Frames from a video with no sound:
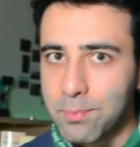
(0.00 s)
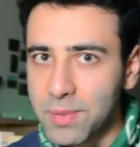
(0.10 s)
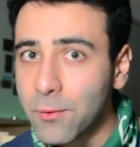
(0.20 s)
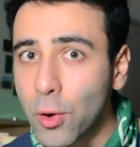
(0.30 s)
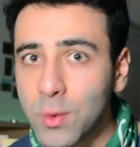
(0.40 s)

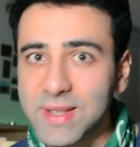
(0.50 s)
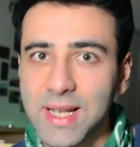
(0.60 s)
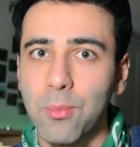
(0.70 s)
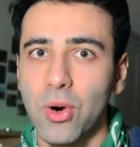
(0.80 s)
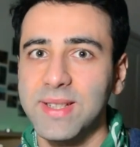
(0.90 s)
Before we
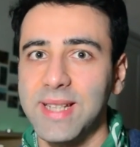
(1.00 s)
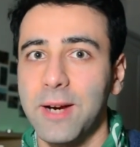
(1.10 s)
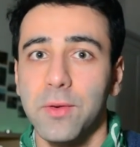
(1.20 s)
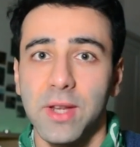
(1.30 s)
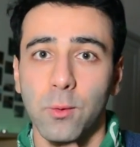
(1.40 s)
summarize
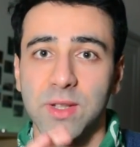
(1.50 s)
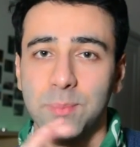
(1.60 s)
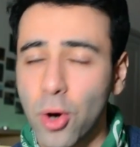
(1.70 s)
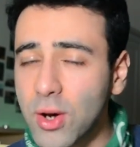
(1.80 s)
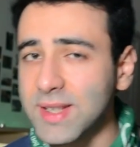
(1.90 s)
everything with
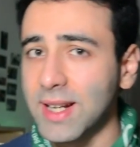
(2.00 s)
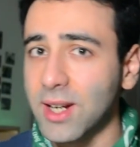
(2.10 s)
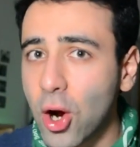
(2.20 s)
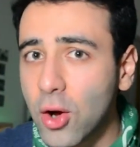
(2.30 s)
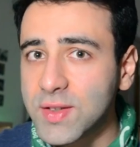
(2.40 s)
pros and
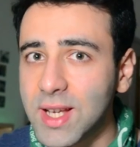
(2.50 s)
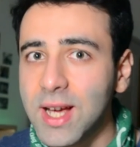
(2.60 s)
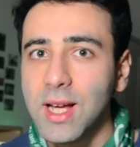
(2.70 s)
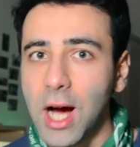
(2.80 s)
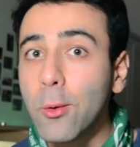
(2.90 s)
cons,
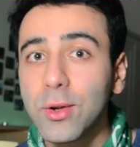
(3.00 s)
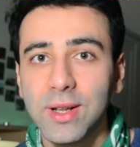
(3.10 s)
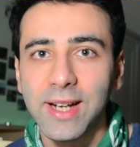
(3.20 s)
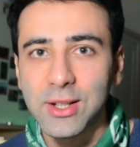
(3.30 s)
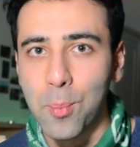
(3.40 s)
I would
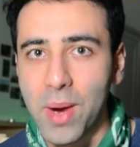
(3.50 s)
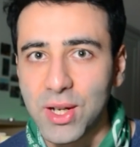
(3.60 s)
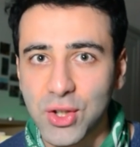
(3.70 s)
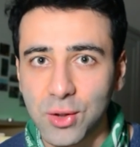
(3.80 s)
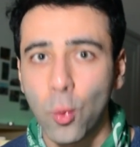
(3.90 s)
like to
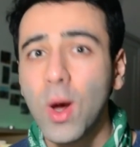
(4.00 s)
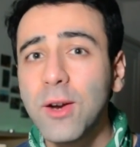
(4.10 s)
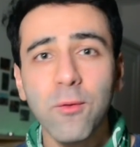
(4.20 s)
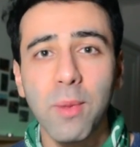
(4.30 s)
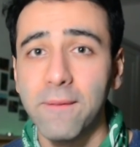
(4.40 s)
mention one
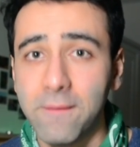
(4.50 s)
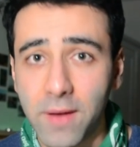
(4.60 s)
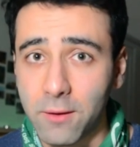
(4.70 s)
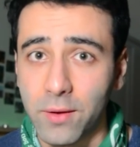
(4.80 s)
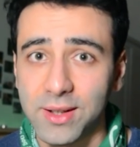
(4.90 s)
of my
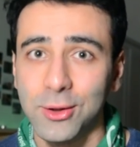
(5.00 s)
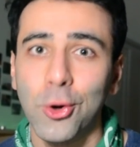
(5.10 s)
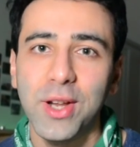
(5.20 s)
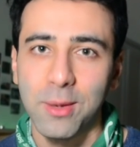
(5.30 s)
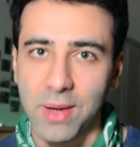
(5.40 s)
favorite
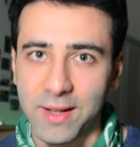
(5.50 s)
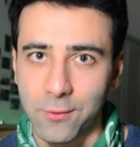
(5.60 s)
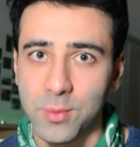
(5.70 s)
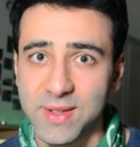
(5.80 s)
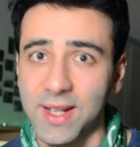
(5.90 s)
learning
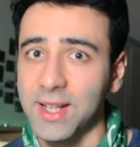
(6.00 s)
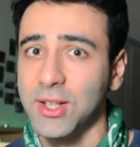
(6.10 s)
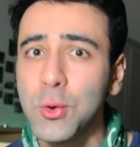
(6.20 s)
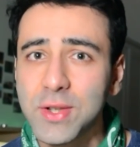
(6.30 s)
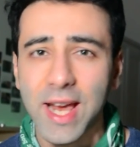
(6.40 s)
platforms that I
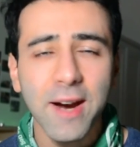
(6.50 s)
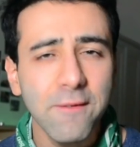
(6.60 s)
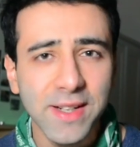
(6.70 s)
use every